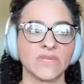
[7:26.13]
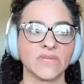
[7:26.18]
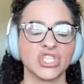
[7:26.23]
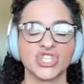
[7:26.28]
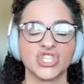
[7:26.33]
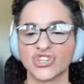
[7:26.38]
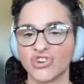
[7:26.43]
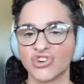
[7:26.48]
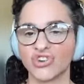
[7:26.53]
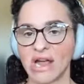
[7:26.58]

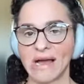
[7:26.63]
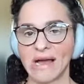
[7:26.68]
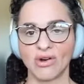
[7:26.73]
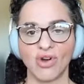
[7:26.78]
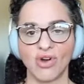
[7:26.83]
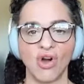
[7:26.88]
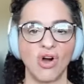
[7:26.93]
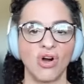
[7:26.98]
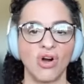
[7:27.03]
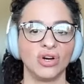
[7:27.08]
sugar,
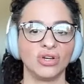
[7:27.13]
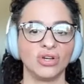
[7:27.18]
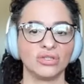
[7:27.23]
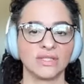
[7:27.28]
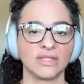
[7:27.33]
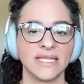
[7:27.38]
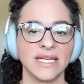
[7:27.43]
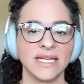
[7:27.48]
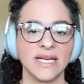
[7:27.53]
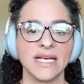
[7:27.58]

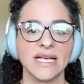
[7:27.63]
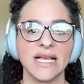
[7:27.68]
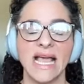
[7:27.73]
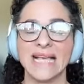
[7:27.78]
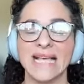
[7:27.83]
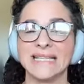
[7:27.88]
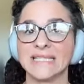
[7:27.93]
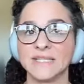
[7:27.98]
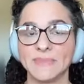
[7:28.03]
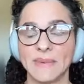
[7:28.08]
alcohols,
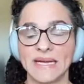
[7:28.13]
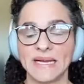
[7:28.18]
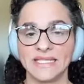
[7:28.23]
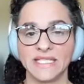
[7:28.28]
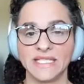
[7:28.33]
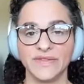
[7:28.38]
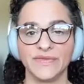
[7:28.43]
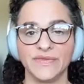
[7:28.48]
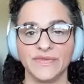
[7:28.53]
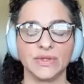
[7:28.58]
and
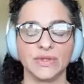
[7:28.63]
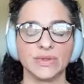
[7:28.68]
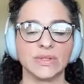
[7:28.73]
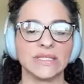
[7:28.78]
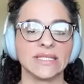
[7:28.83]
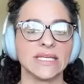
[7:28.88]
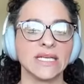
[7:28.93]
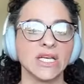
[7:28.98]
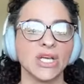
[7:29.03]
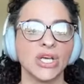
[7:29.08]
spicy
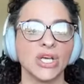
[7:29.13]
foods.